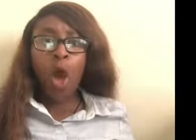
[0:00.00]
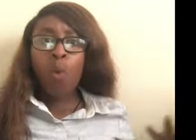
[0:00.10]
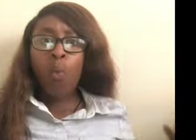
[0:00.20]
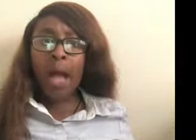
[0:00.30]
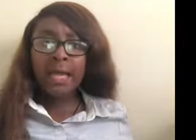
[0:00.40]

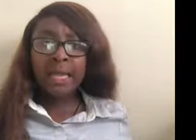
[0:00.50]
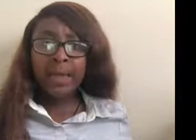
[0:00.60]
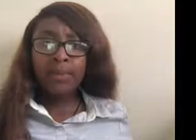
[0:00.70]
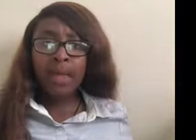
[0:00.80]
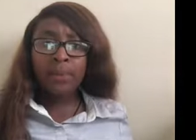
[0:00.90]
Why
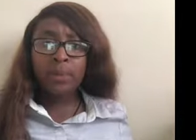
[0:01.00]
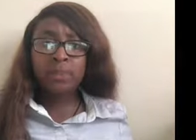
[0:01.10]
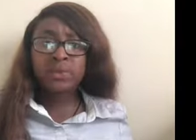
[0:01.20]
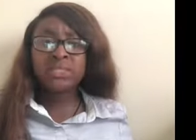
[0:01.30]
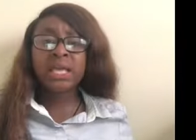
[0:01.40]
can't black
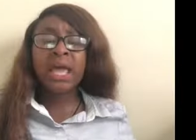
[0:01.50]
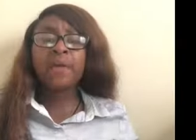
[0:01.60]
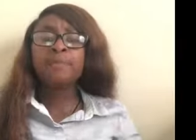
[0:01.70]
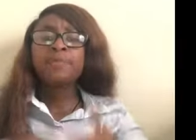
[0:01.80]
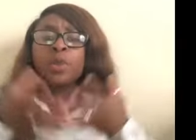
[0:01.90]
people say,
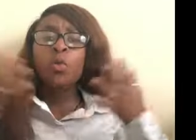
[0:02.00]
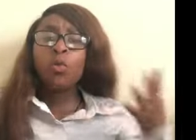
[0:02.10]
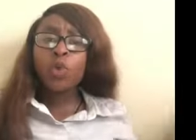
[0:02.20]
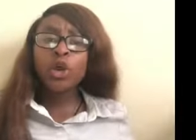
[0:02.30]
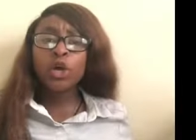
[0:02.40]

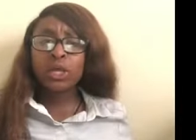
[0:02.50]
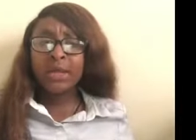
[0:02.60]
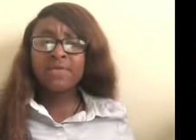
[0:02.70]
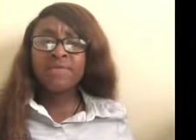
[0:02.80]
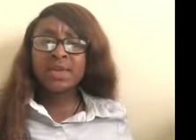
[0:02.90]
we're going
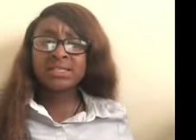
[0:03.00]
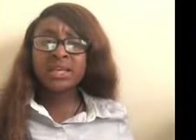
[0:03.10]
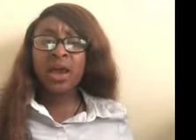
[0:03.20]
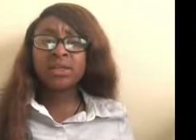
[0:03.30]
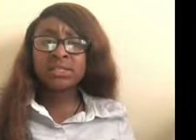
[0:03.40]
to invest
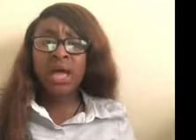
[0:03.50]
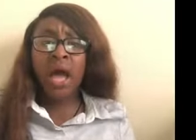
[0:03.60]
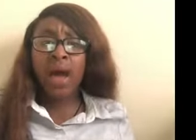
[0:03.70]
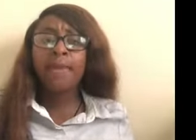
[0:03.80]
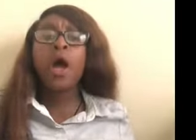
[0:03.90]
our
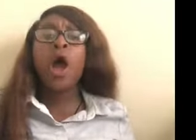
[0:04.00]
time,